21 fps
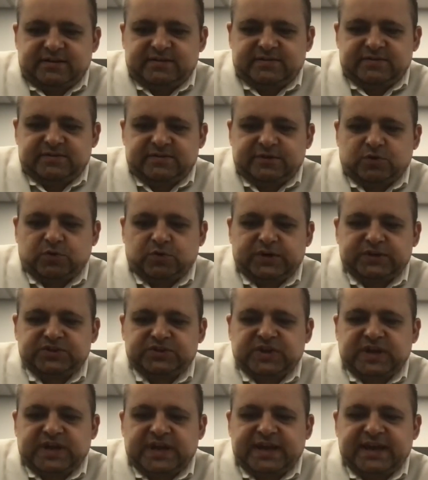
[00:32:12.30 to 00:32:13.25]
uh, the
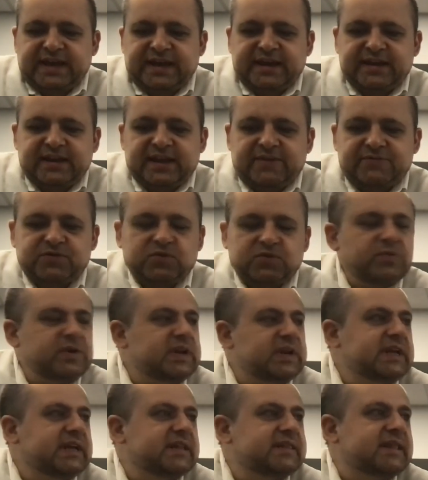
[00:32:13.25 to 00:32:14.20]
question I had
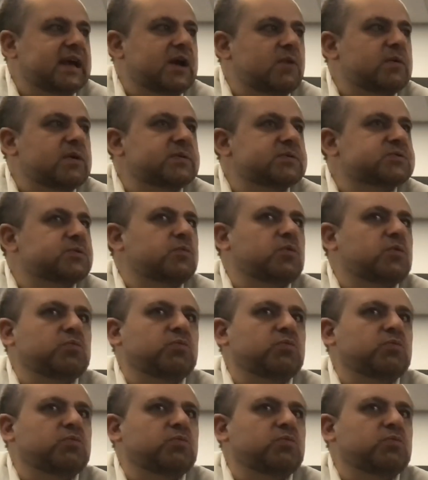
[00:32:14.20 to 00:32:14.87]
after reading it that way is,